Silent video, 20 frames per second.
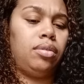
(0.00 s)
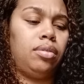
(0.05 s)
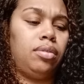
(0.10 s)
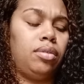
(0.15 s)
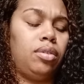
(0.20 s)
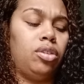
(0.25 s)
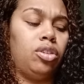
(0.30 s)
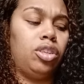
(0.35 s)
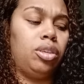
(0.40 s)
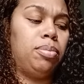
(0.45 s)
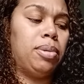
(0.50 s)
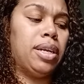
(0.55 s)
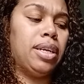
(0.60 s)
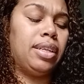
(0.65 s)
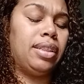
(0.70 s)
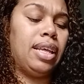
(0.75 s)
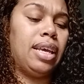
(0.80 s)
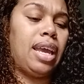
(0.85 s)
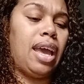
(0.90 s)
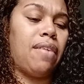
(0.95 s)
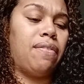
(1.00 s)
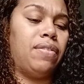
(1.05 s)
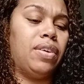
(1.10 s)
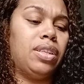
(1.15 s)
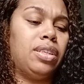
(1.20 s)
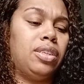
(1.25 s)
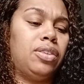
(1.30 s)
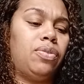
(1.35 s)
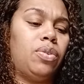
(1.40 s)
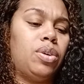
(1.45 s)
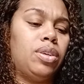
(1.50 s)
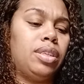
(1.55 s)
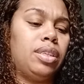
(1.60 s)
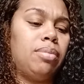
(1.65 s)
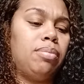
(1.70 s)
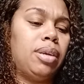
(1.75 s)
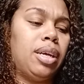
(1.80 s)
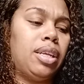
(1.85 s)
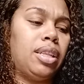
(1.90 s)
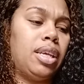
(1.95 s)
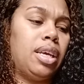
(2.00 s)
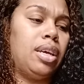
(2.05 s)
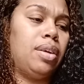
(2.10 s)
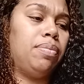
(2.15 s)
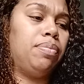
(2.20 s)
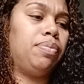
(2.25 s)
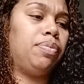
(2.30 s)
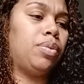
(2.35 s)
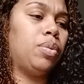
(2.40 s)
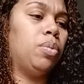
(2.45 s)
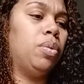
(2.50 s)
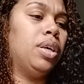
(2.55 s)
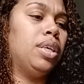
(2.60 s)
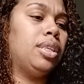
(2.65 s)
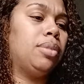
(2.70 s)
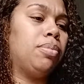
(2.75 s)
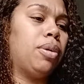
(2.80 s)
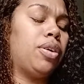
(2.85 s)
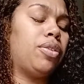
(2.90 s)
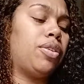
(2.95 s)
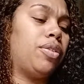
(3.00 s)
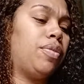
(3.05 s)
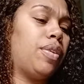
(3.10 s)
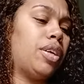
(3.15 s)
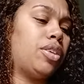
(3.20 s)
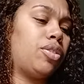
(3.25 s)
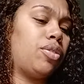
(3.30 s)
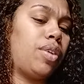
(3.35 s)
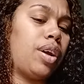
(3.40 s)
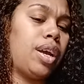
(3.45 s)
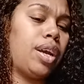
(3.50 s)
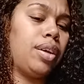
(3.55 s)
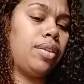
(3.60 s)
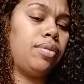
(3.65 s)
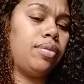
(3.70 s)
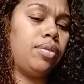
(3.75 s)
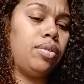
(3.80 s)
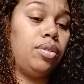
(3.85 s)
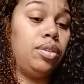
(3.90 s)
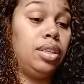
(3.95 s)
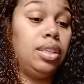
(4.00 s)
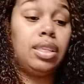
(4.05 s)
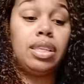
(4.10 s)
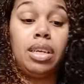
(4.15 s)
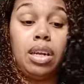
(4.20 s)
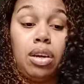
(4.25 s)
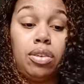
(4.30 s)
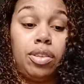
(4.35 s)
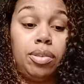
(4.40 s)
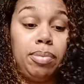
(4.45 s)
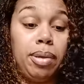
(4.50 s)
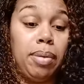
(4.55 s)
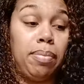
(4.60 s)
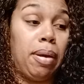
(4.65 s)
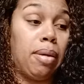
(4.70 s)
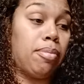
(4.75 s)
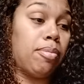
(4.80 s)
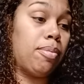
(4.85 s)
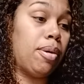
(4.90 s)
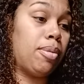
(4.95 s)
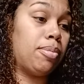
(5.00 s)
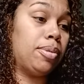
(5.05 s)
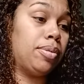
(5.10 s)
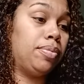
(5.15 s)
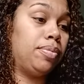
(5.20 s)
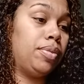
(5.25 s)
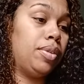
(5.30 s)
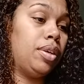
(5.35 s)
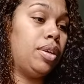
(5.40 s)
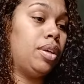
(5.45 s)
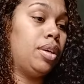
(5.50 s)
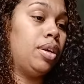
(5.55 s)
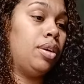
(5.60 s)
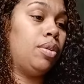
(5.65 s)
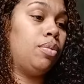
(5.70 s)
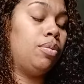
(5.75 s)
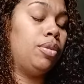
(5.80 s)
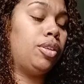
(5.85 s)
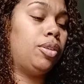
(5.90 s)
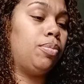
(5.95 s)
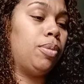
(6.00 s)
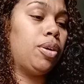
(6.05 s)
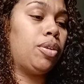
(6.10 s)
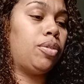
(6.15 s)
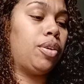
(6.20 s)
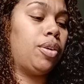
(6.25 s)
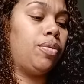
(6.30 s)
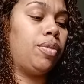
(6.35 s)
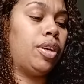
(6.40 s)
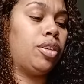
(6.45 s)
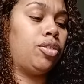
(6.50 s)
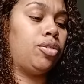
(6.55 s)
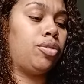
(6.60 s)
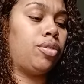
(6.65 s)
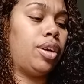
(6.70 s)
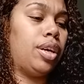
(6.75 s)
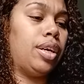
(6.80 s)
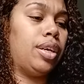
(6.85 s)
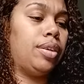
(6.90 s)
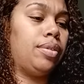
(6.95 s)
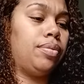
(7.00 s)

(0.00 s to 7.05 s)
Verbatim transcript: or somebody that they got feelings for or something like that. What's Mercury retrograde? This could also be a baby mama. What's Mercury retrograde?